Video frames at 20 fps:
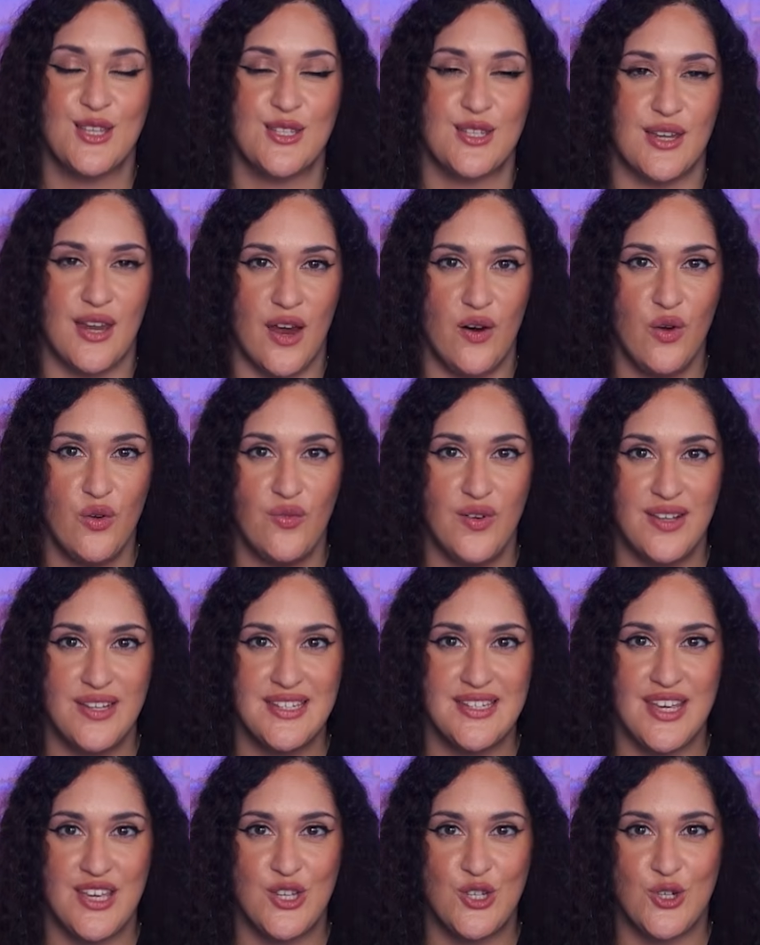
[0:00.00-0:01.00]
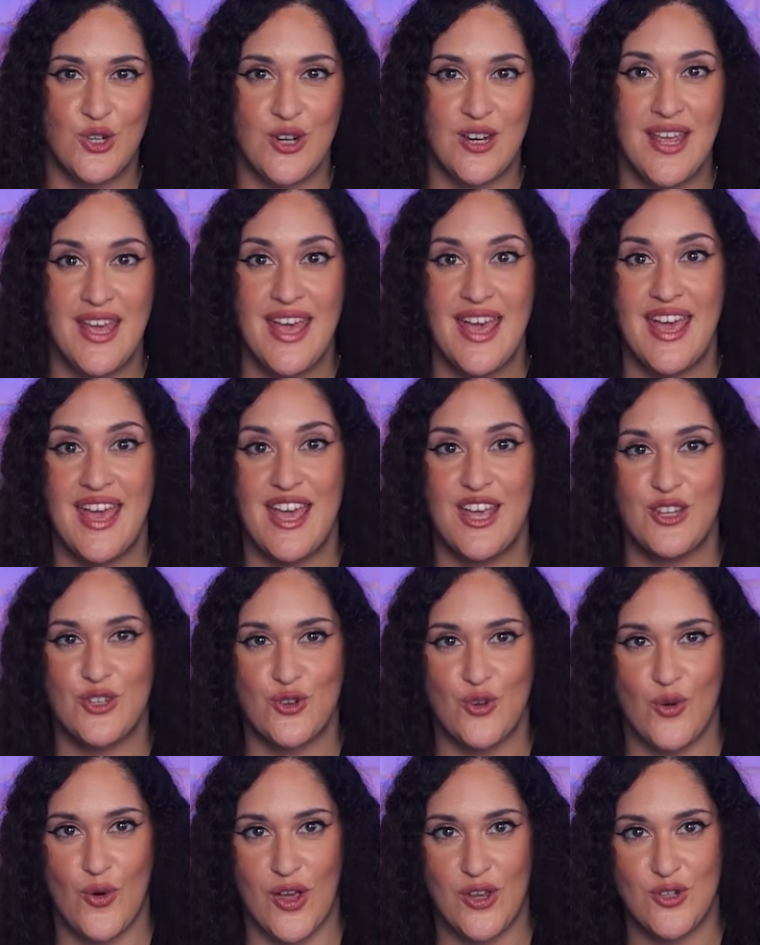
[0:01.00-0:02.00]
scenario validation,
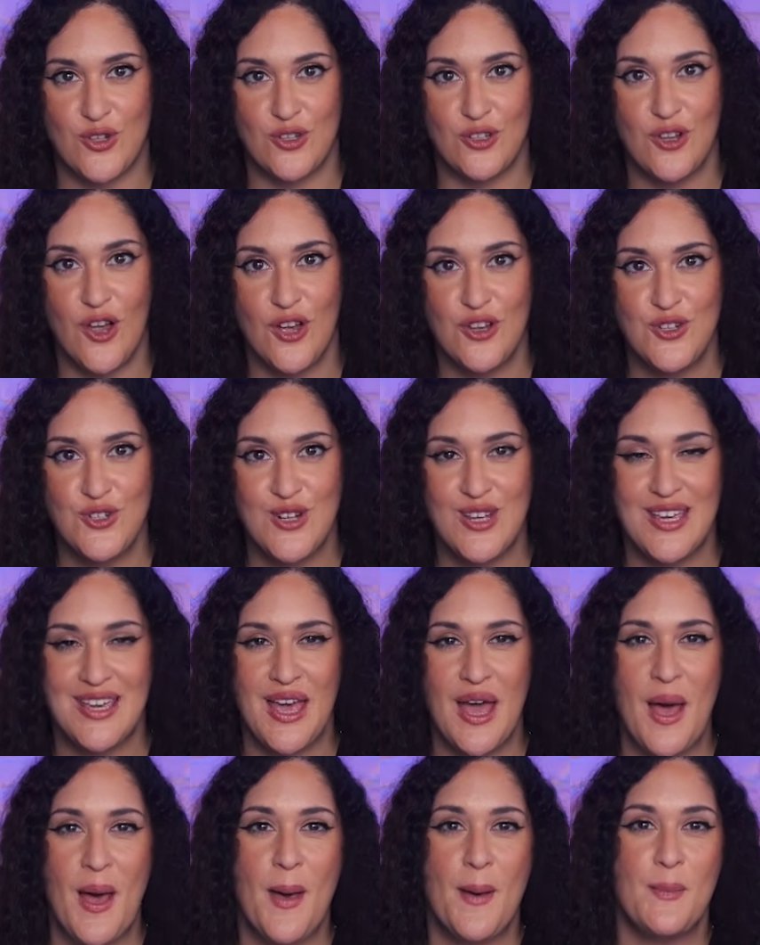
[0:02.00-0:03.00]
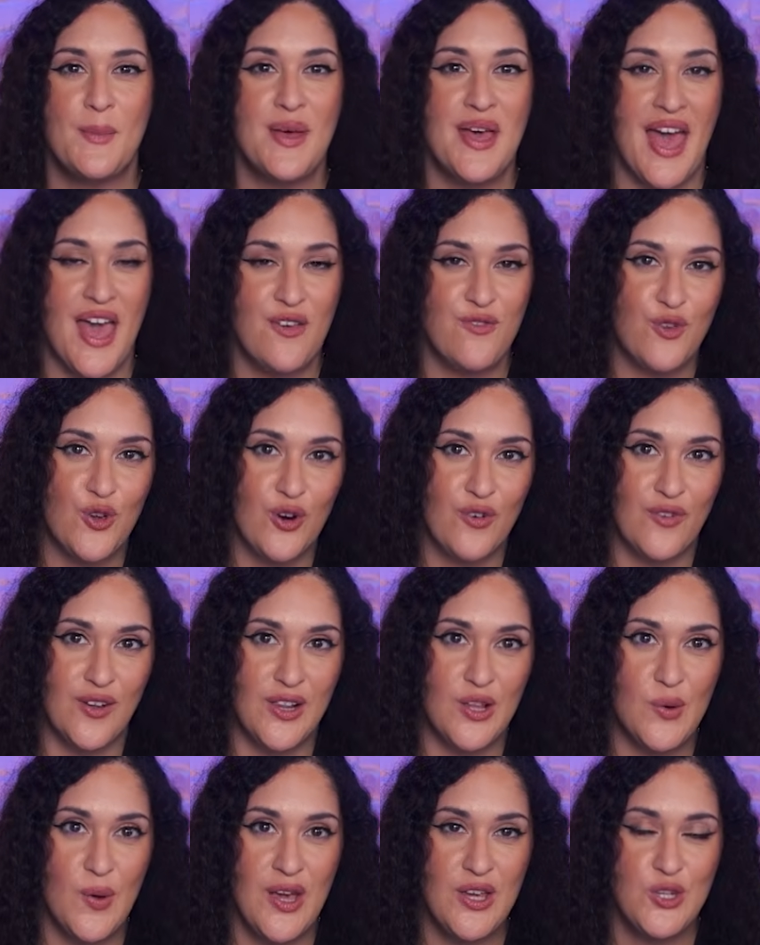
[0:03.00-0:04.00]
integration logic, behavior
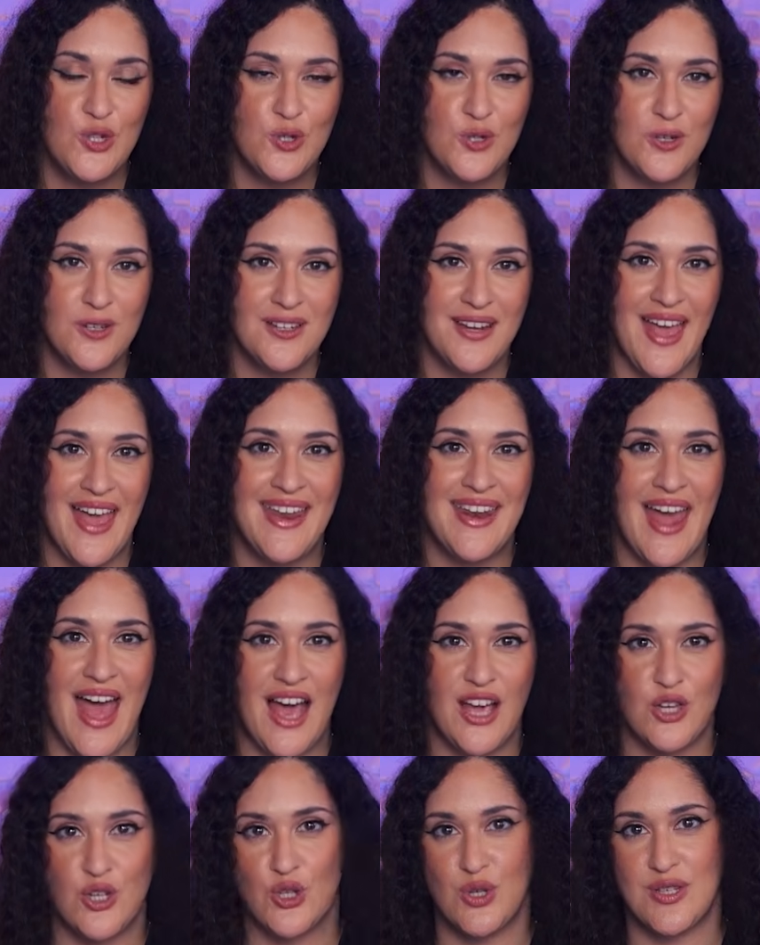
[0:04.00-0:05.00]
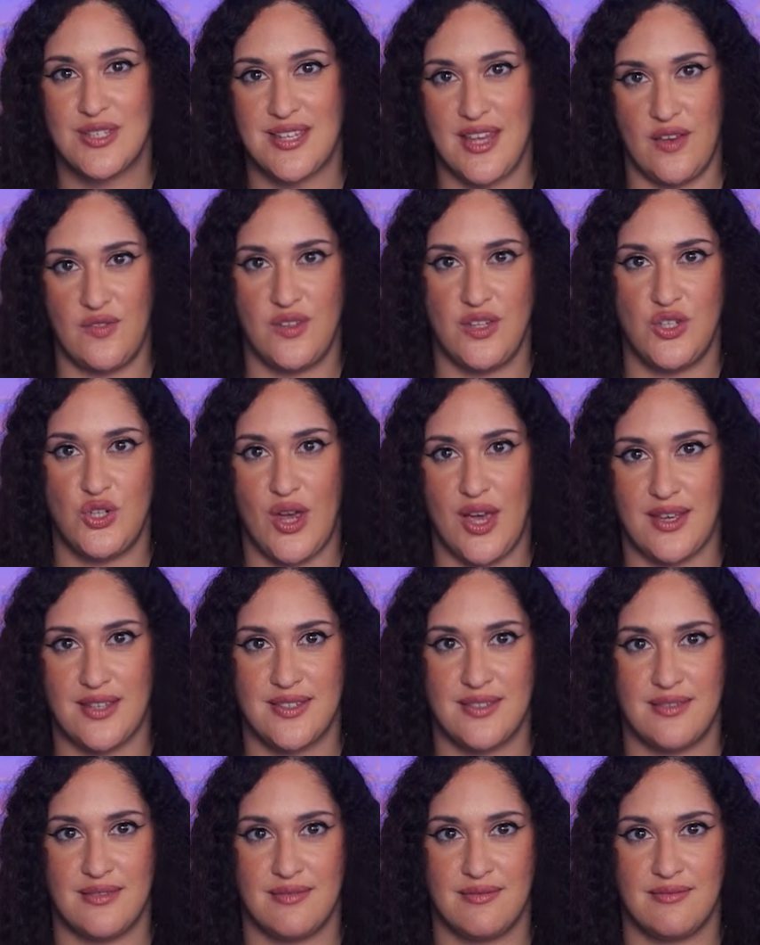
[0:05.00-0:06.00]
evaluation, and action safety
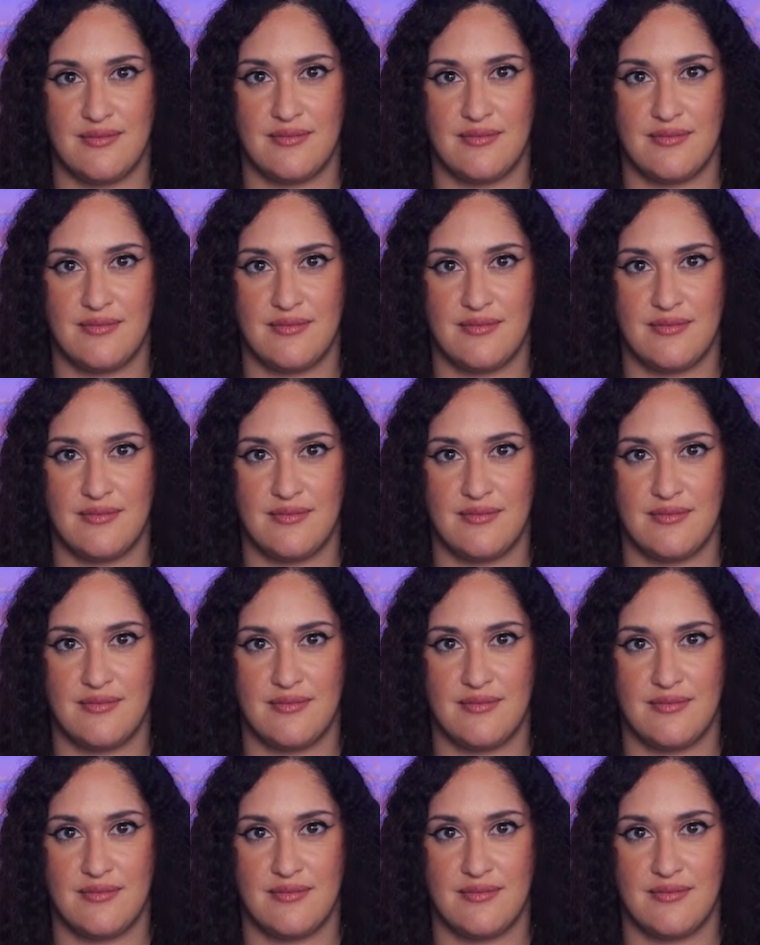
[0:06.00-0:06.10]
checks.